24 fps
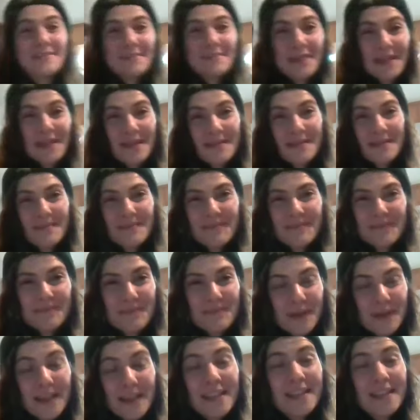make
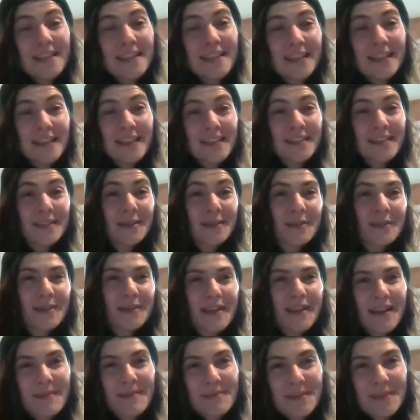money, and
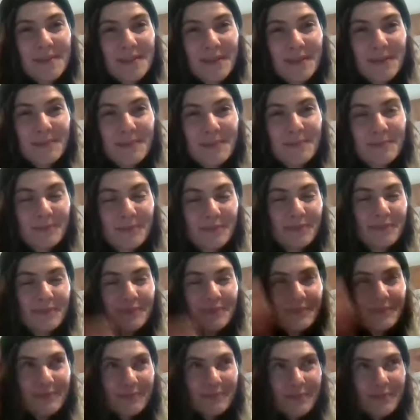I'm still,
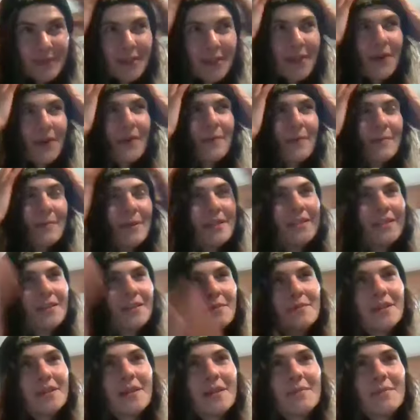but
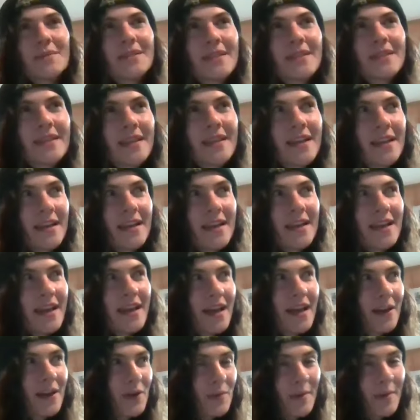sometimes
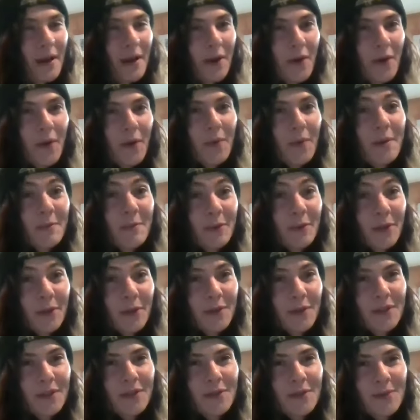I go back home. I'm
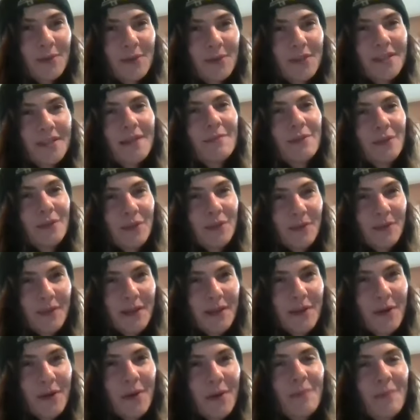alone in the woods. I'm alone
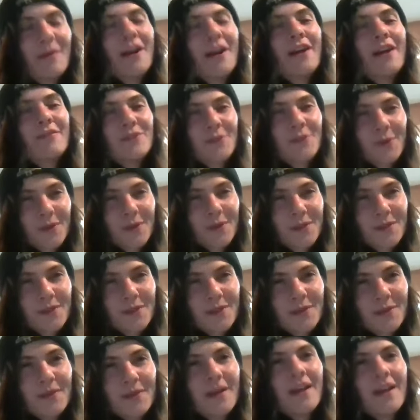at home. I have chores to
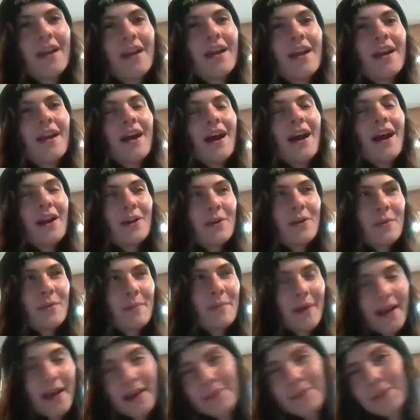do. I go
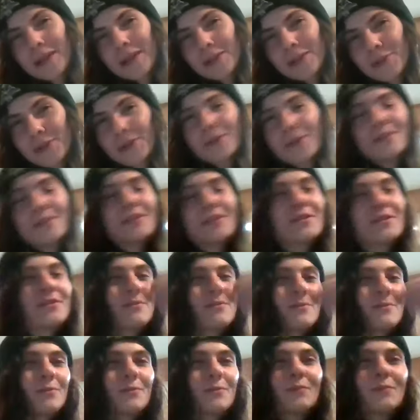back. My trailer
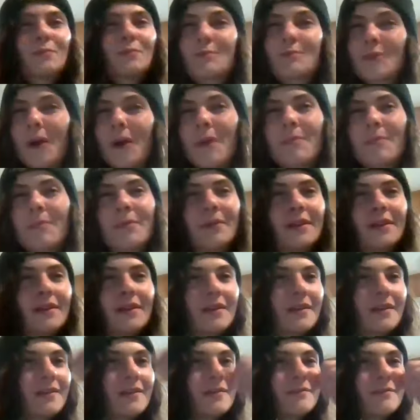doesn't
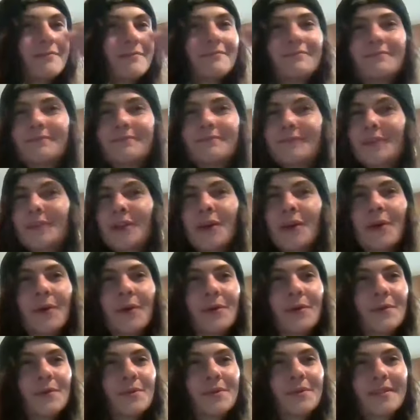properly
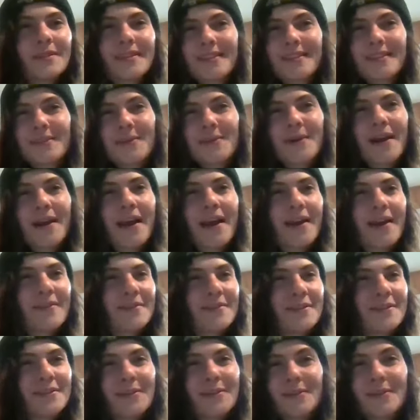close, so I have
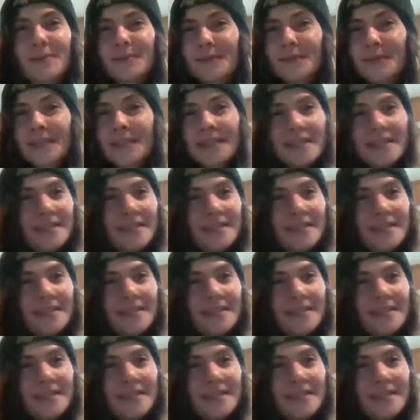to use